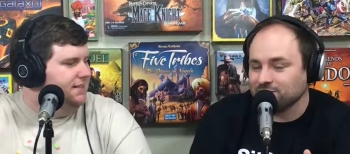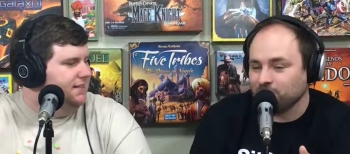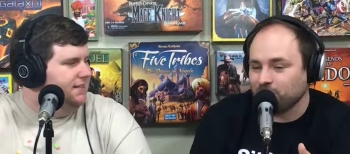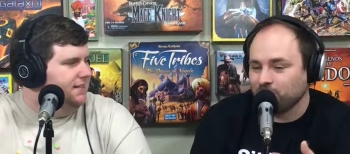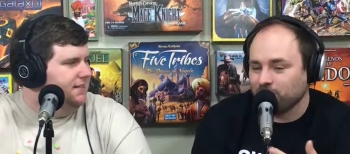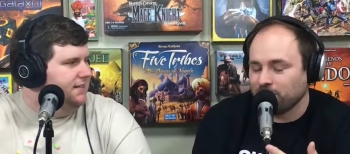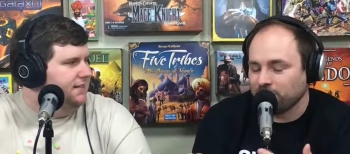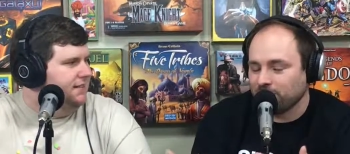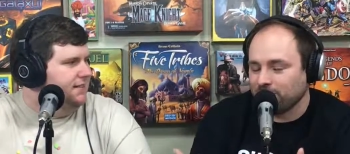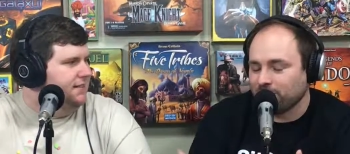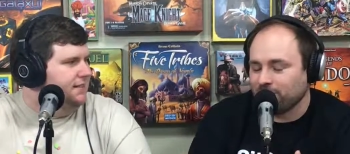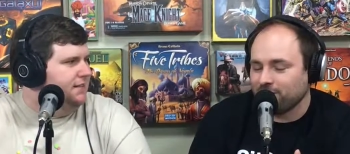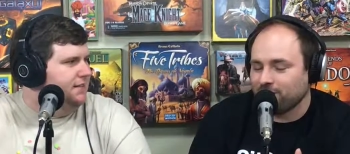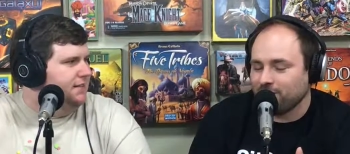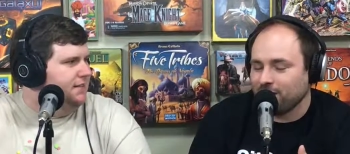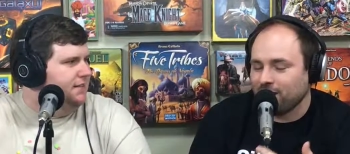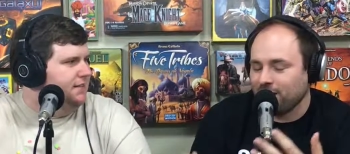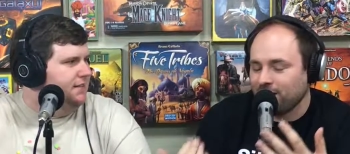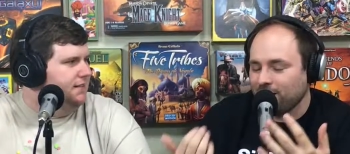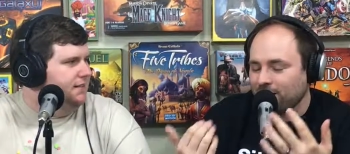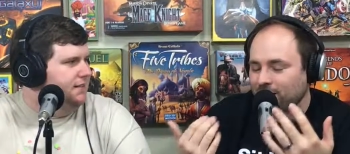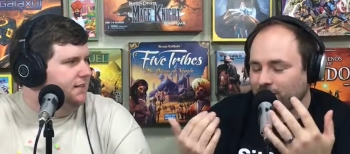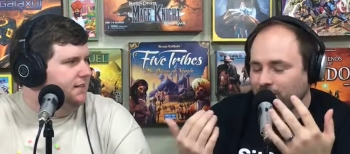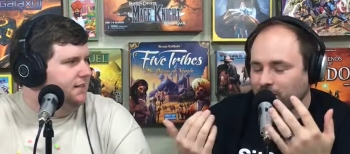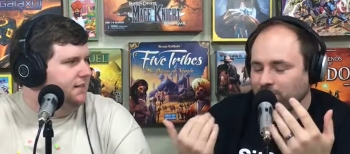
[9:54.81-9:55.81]
Speaker 1: One per
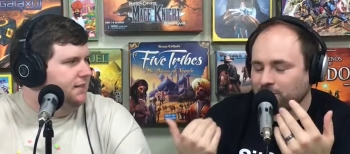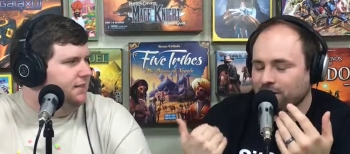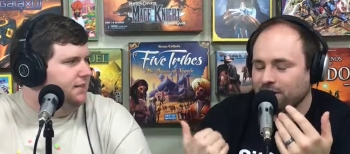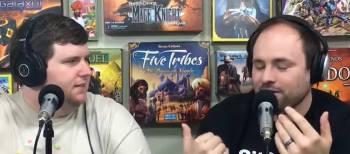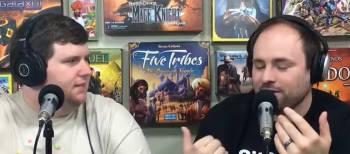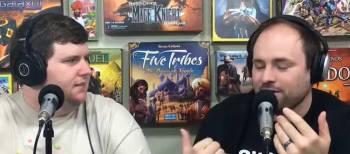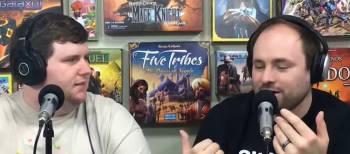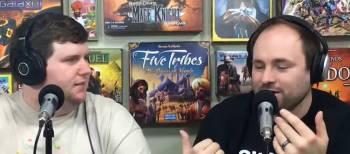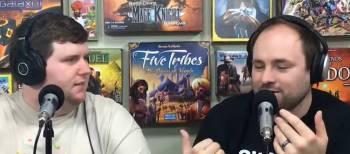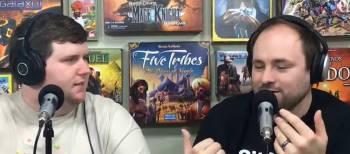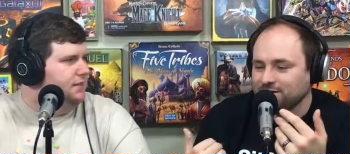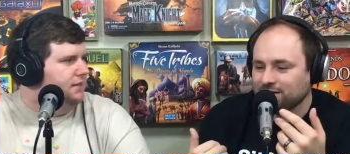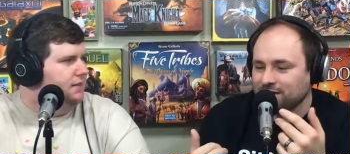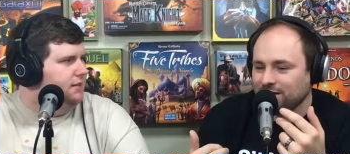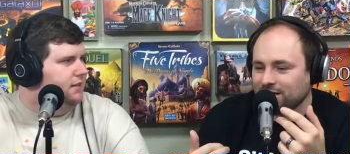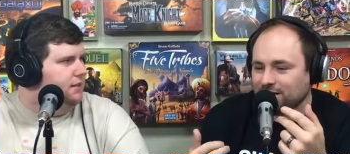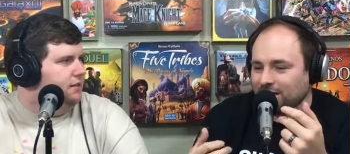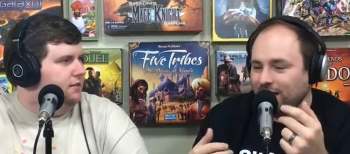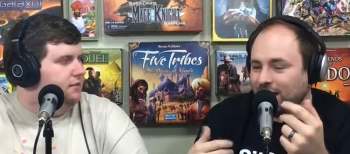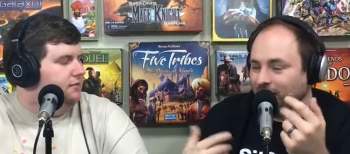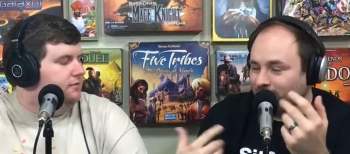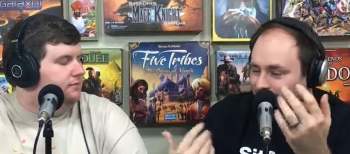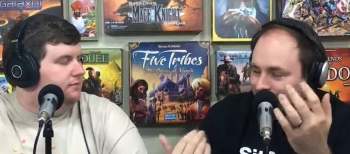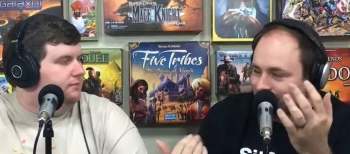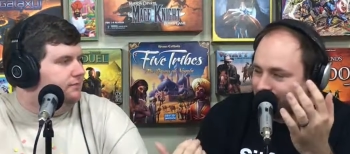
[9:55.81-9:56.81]
uh, one player is the
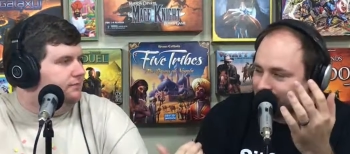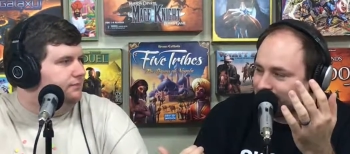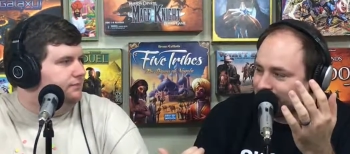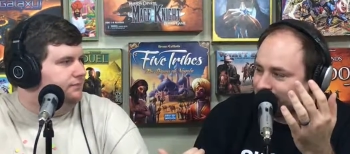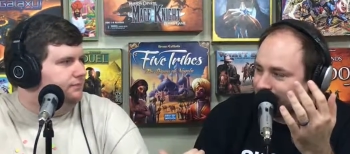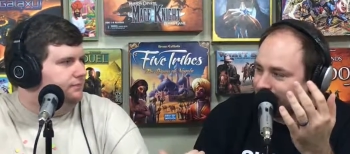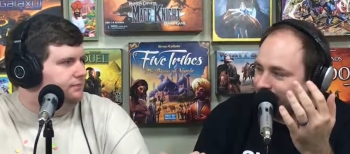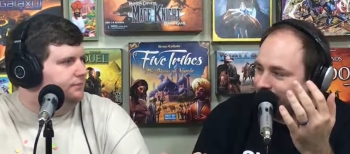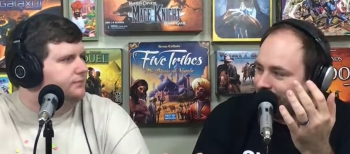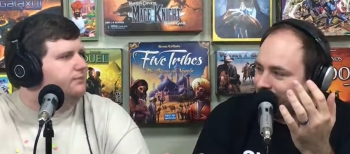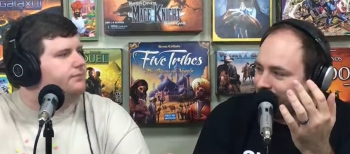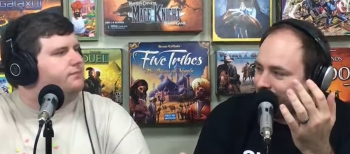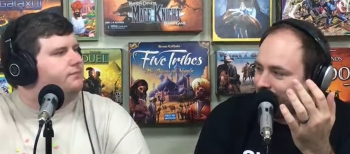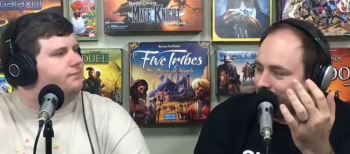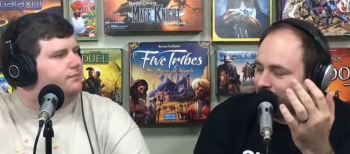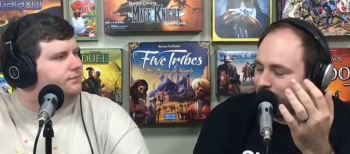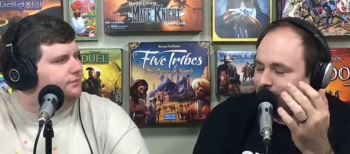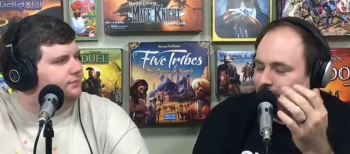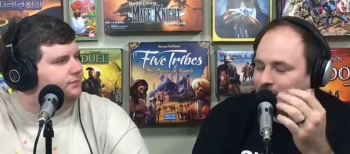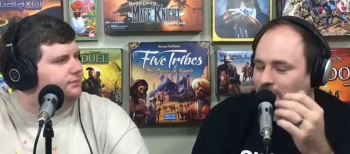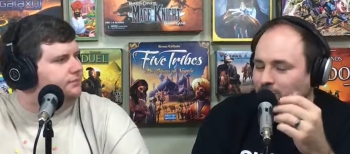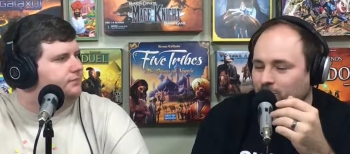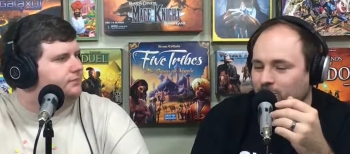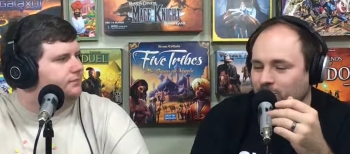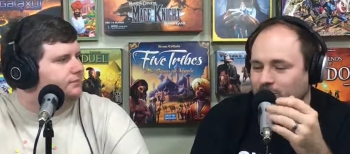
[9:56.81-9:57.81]
outlaws, um,
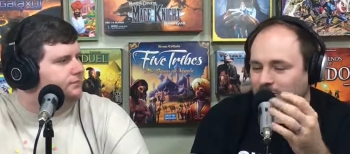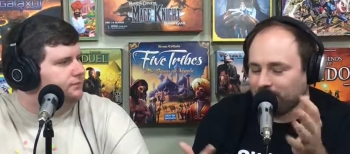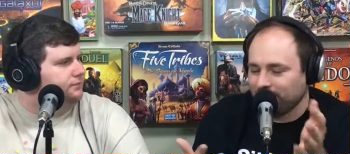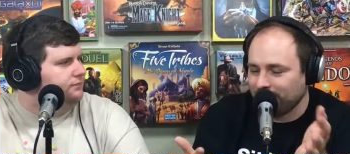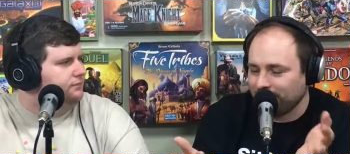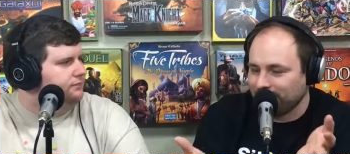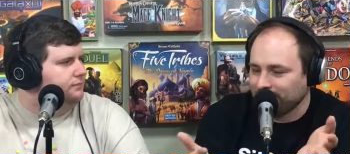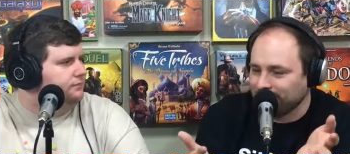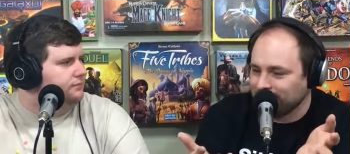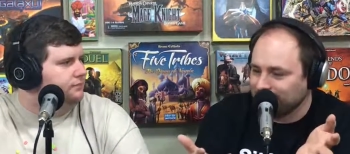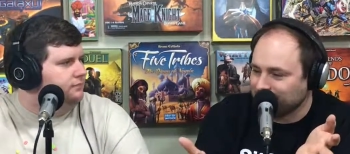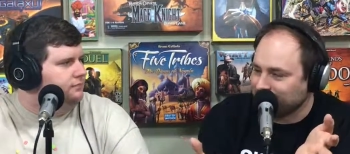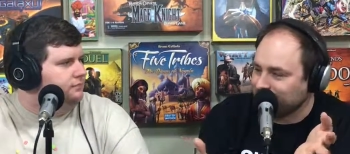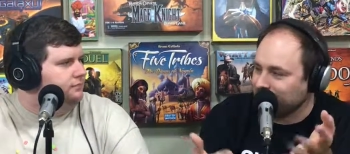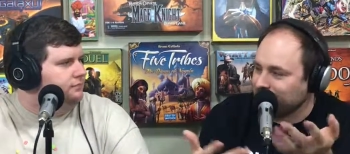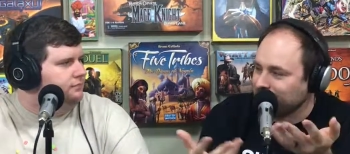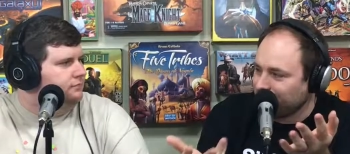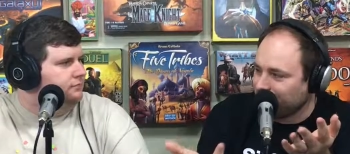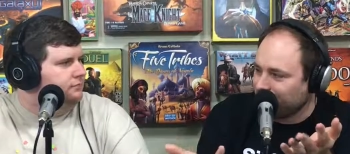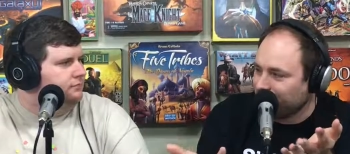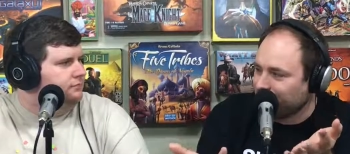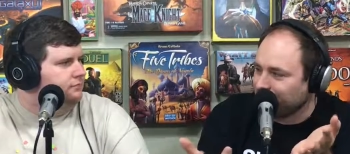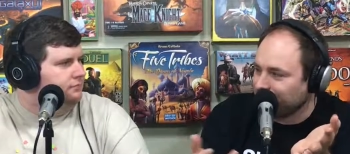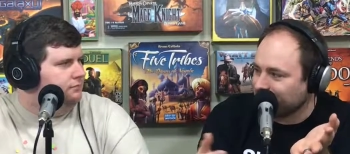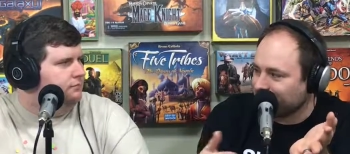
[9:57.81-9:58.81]
and one player is the
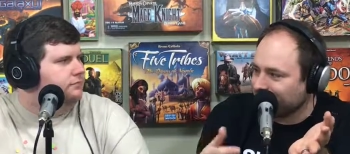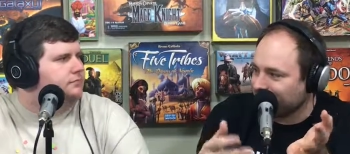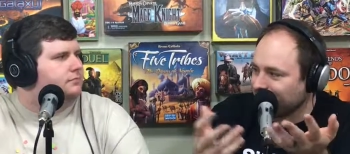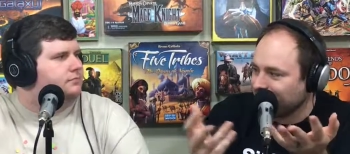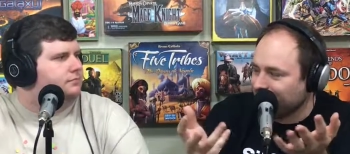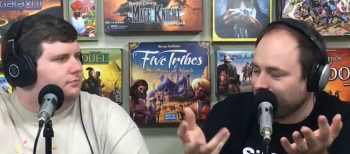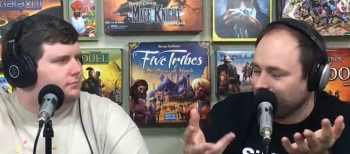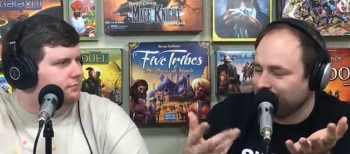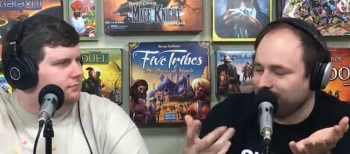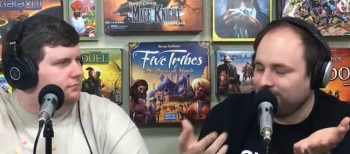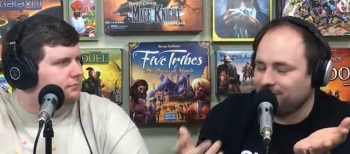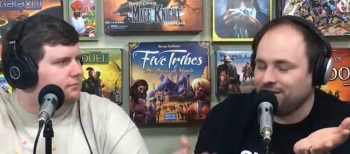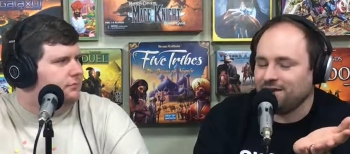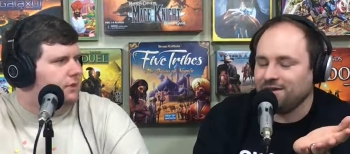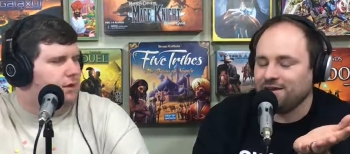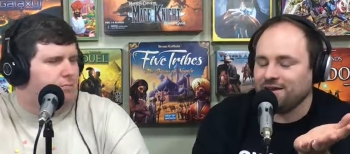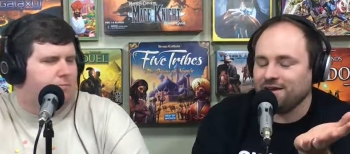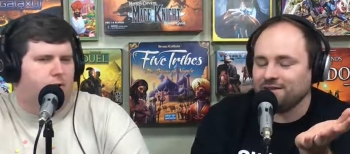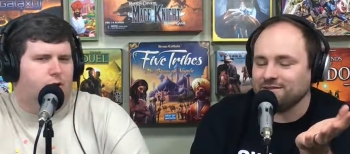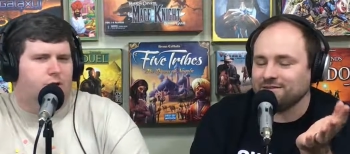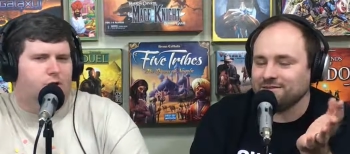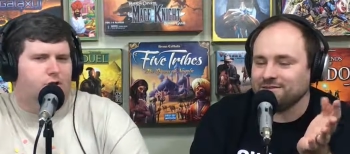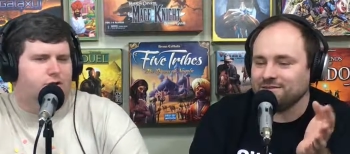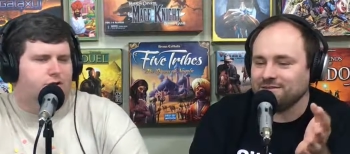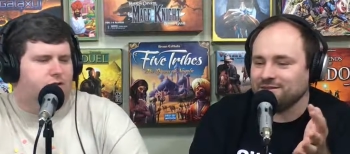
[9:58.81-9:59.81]
sheriffs or of the uh,
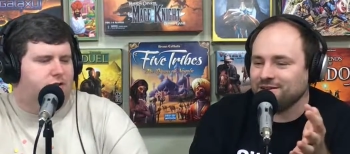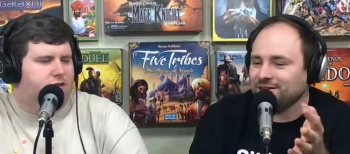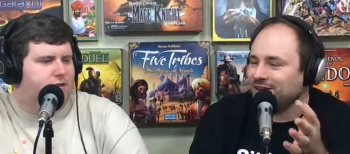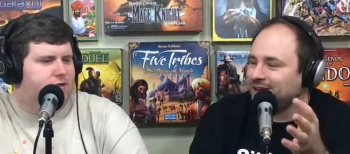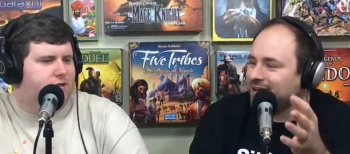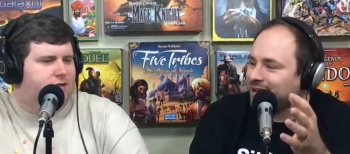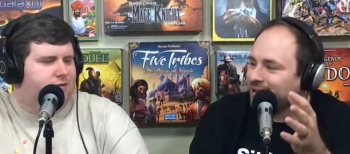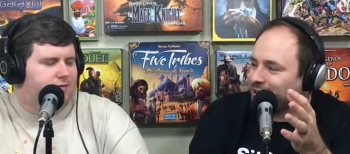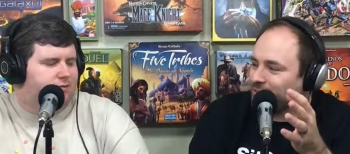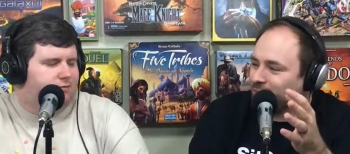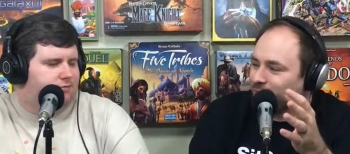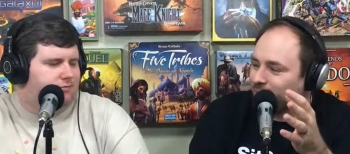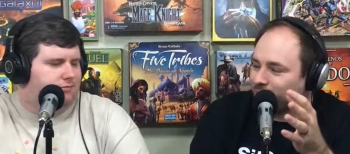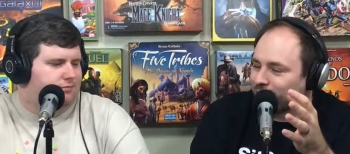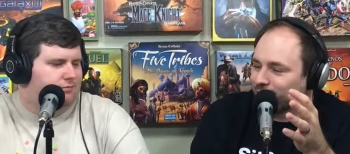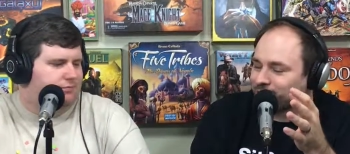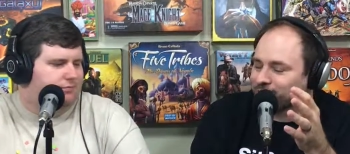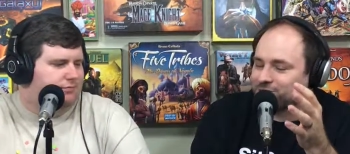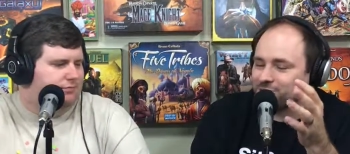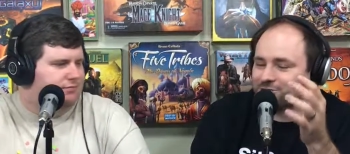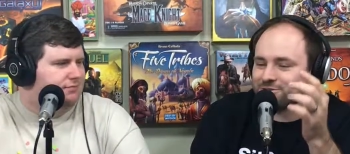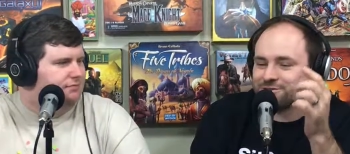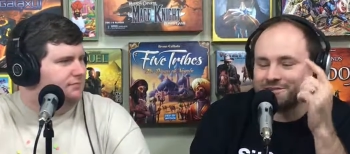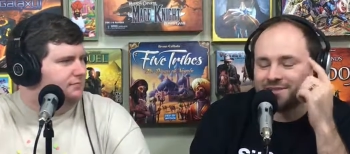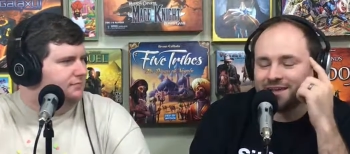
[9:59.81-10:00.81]
marshals. The
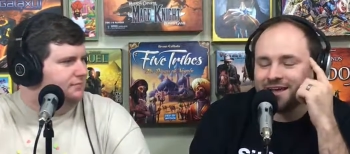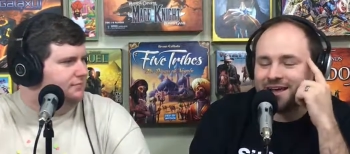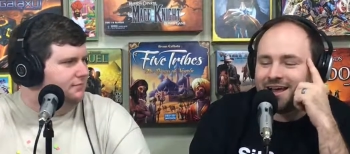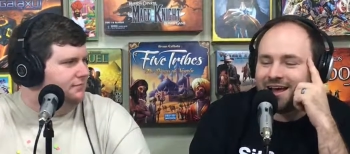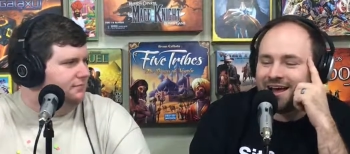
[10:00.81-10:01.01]
marshals.